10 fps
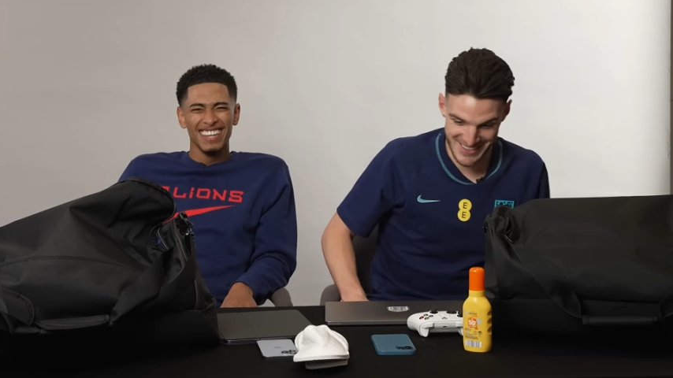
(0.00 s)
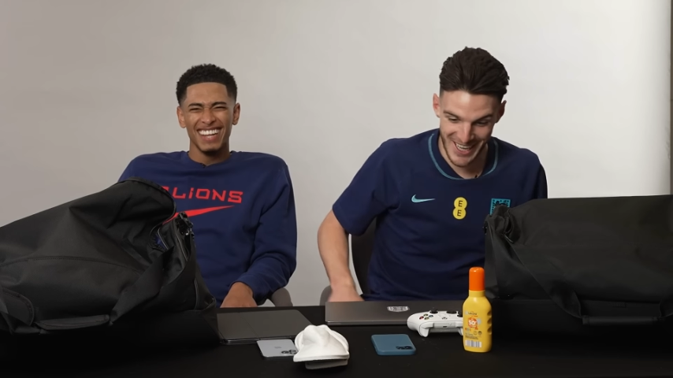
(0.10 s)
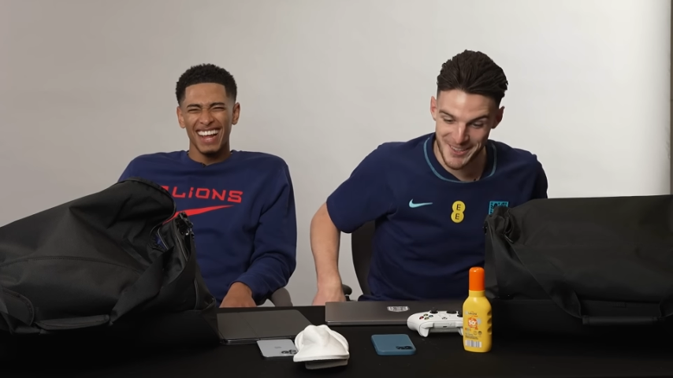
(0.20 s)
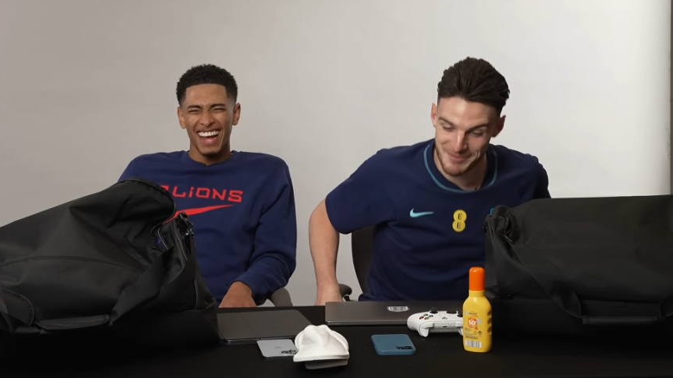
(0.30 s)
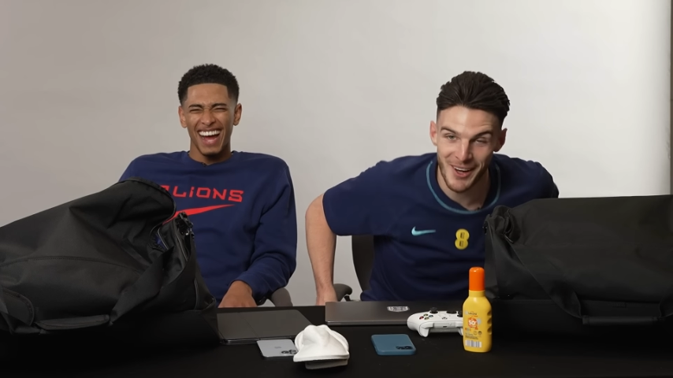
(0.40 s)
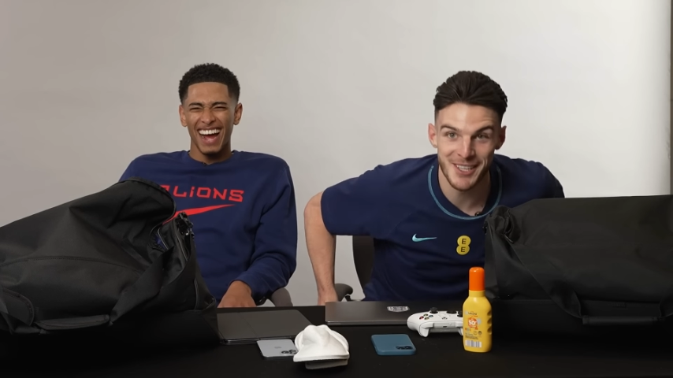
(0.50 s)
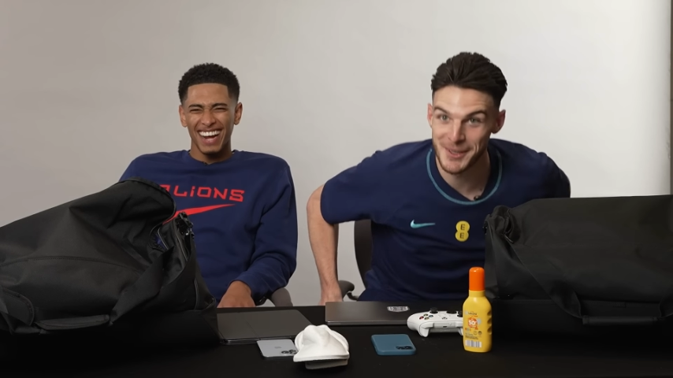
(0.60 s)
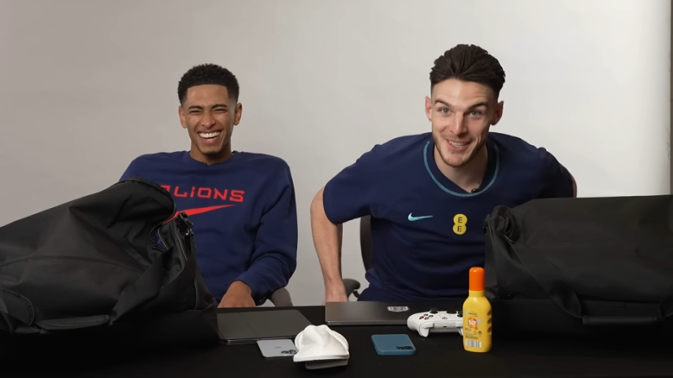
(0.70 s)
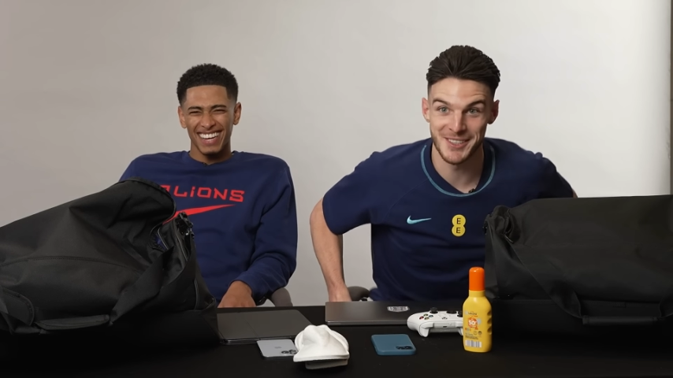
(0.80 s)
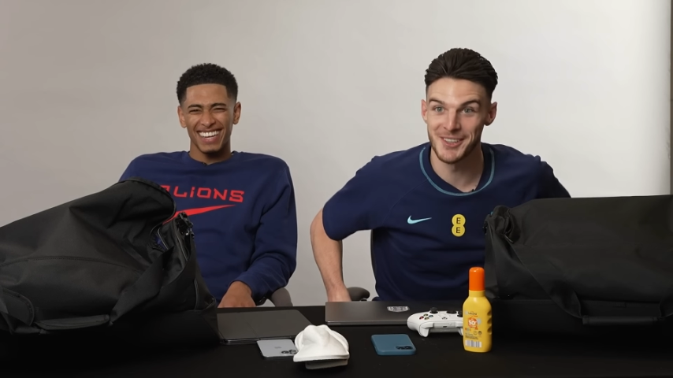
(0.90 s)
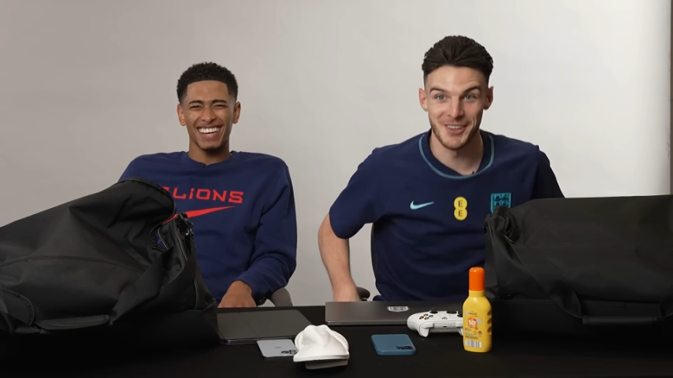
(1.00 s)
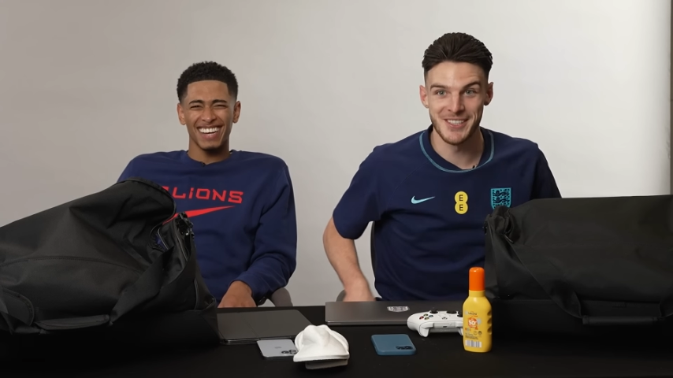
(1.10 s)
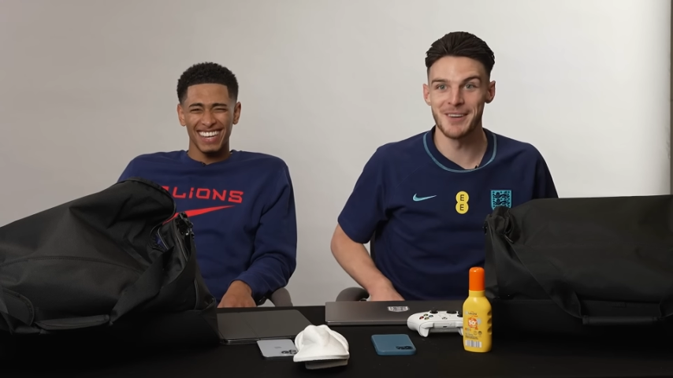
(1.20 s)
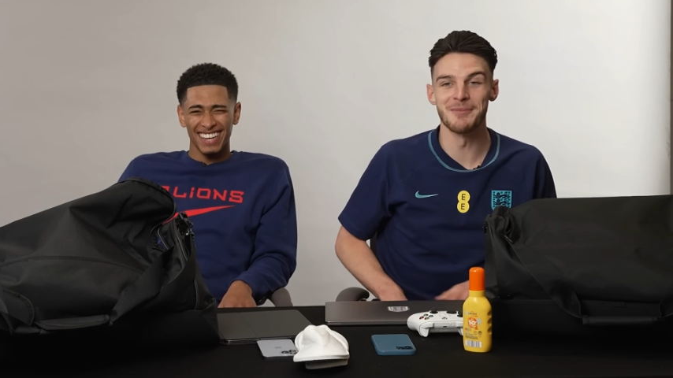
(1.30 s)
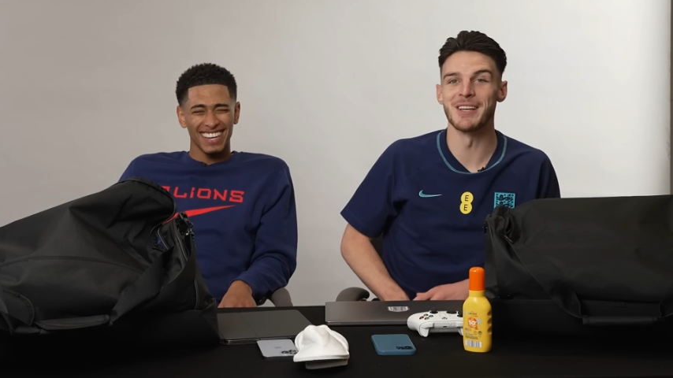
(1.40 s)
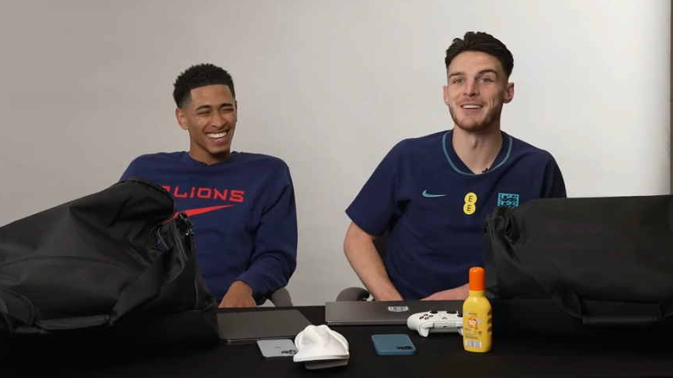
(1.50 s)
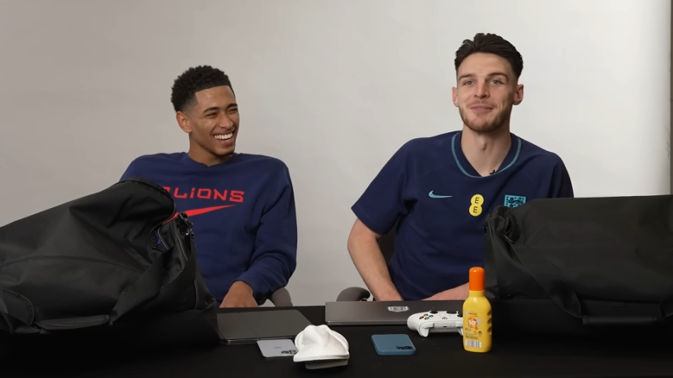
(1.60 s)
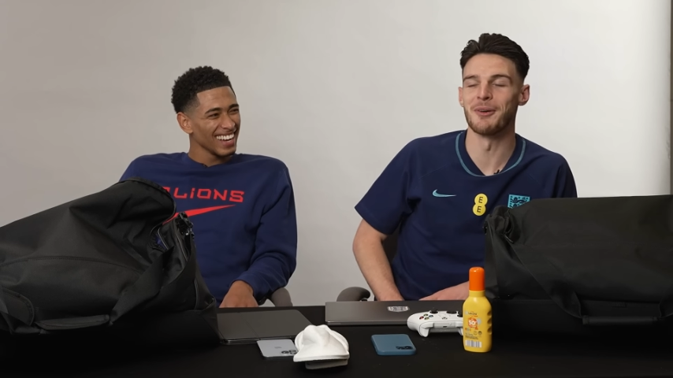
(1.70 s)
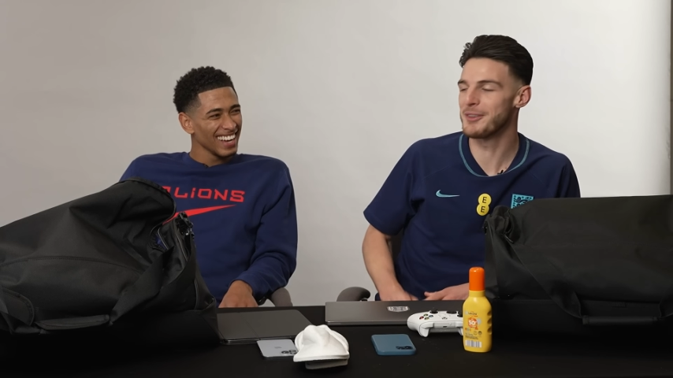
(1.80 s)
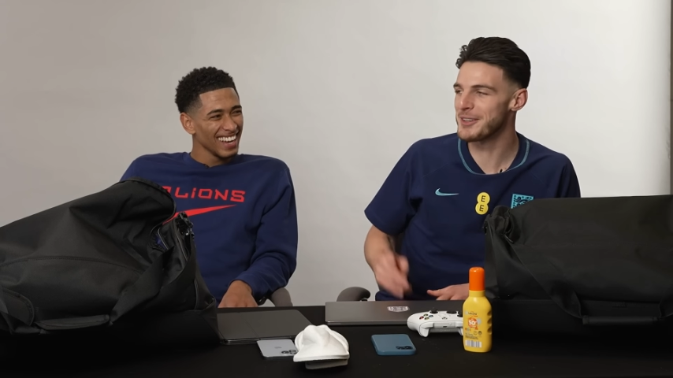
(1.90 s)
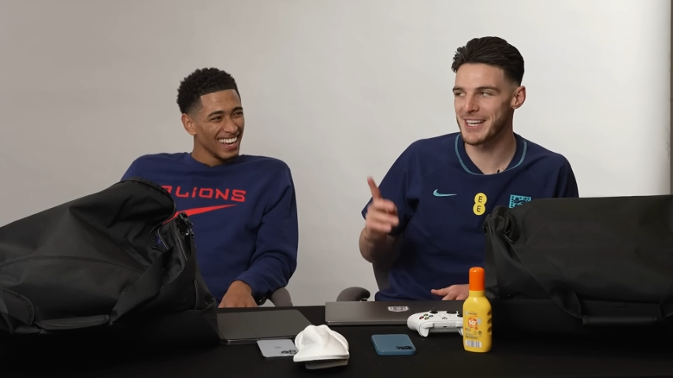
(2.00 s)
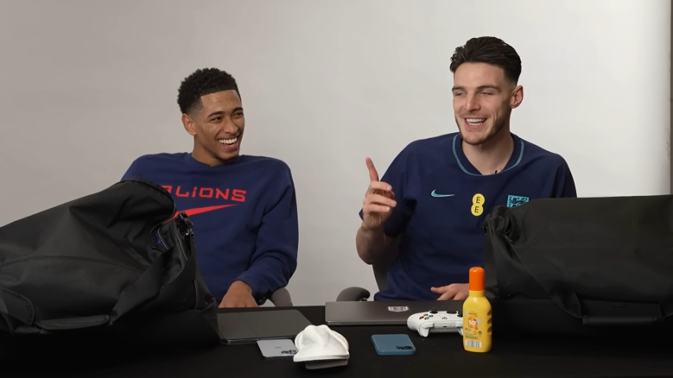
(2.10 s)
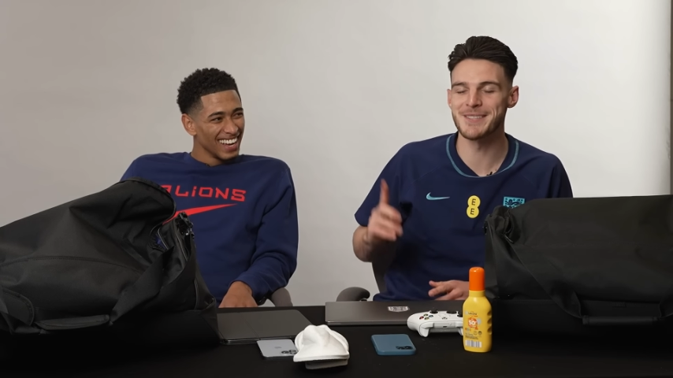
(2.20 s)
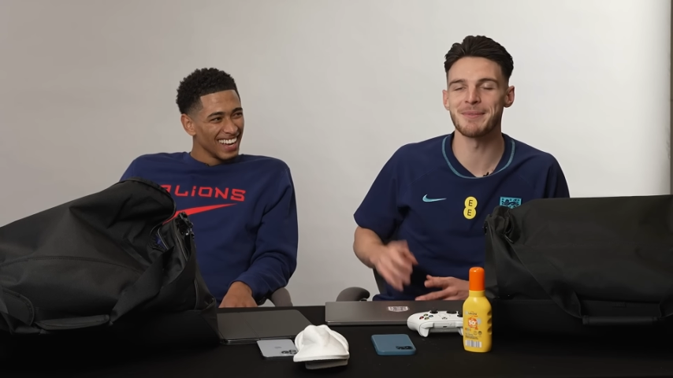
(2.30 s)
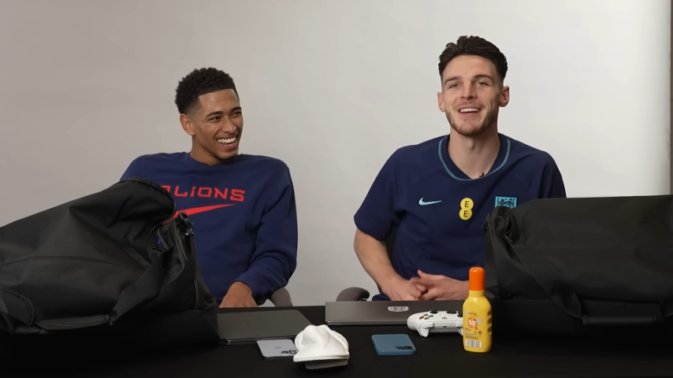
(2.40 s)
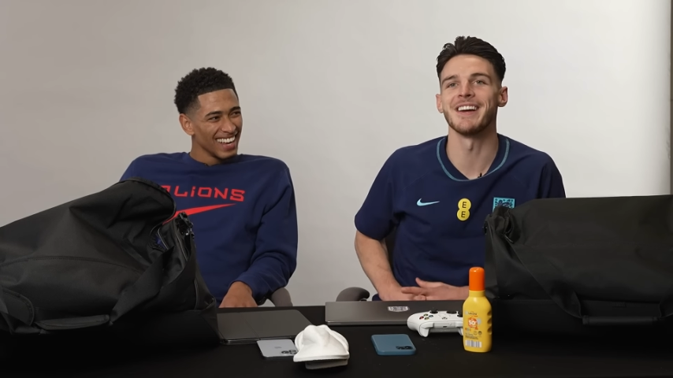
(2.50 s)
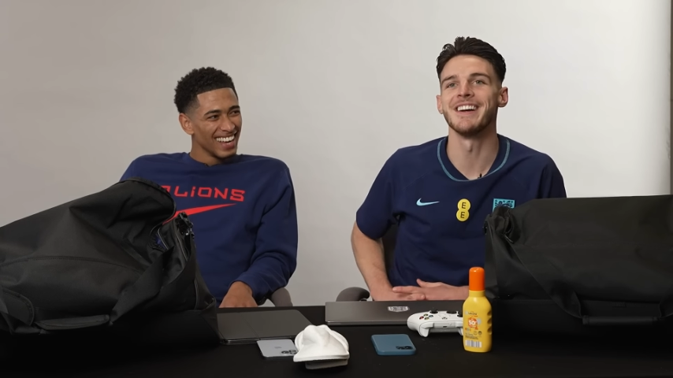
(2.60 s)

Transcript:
Speaker 1: his game. I swear to God, it's unbelievable. If you had the lads play